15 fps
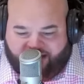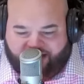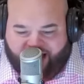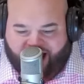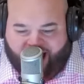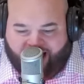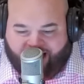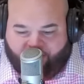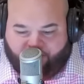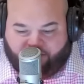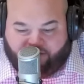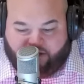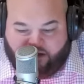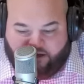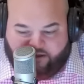to 9. It
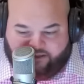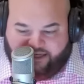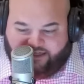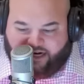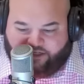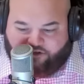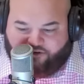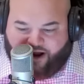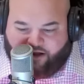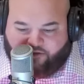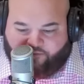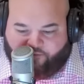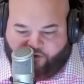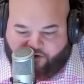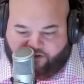was CJ
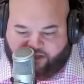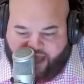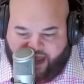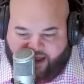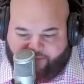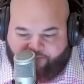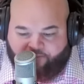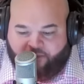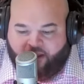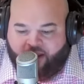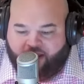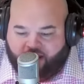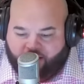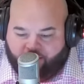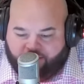Stroud's first game.
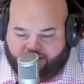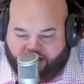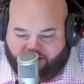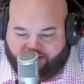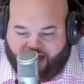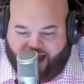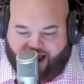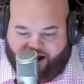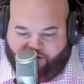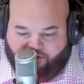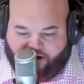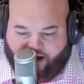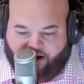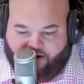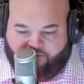He was held
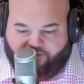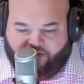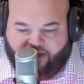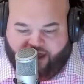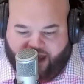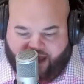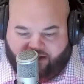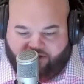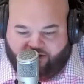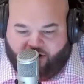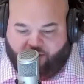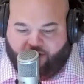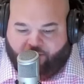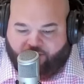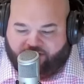out of the end
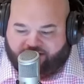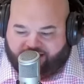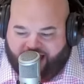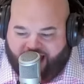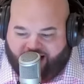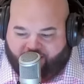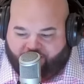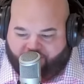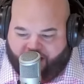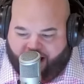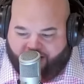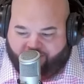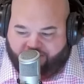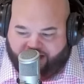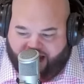zone and was sacked
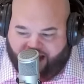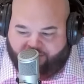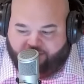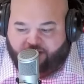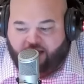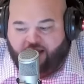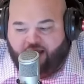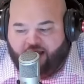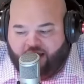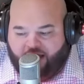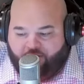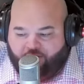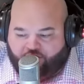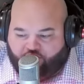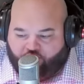five times.
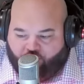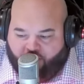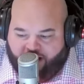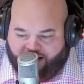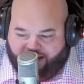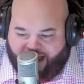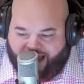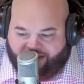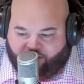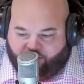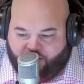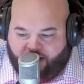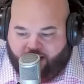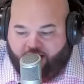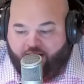He was great
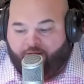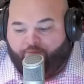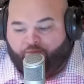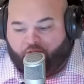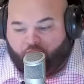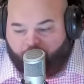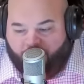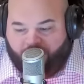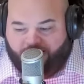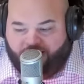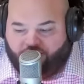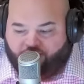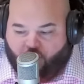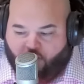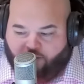last week, but
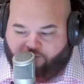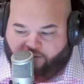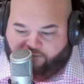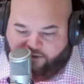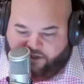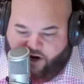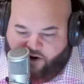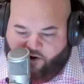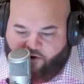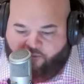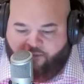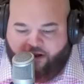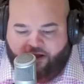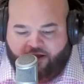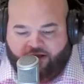he's going from
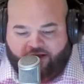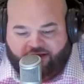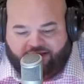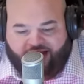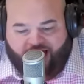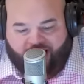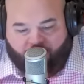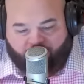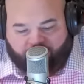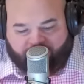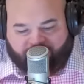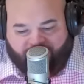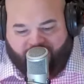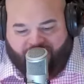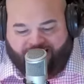dome to
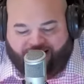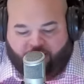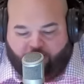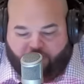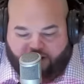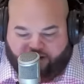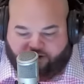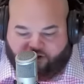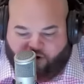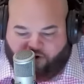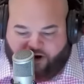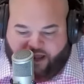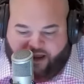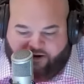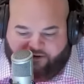outside. The big
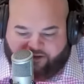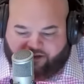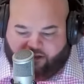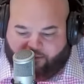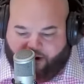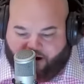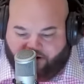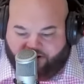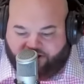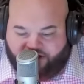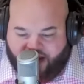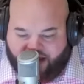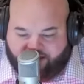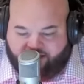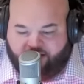story here is Lamar
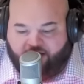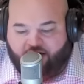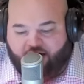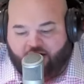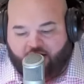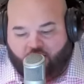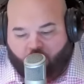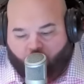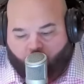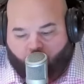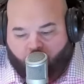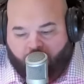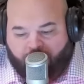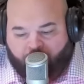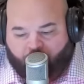Jackson,
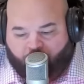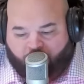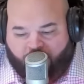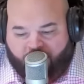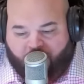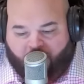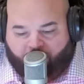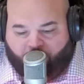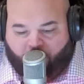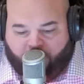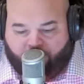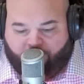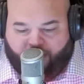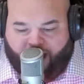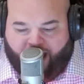one playoff
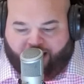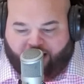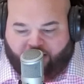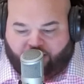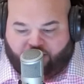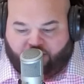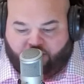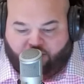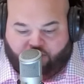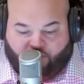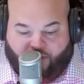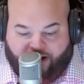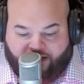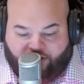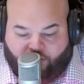win back in
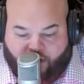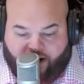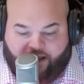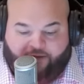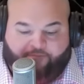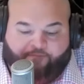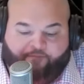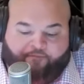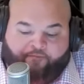2020.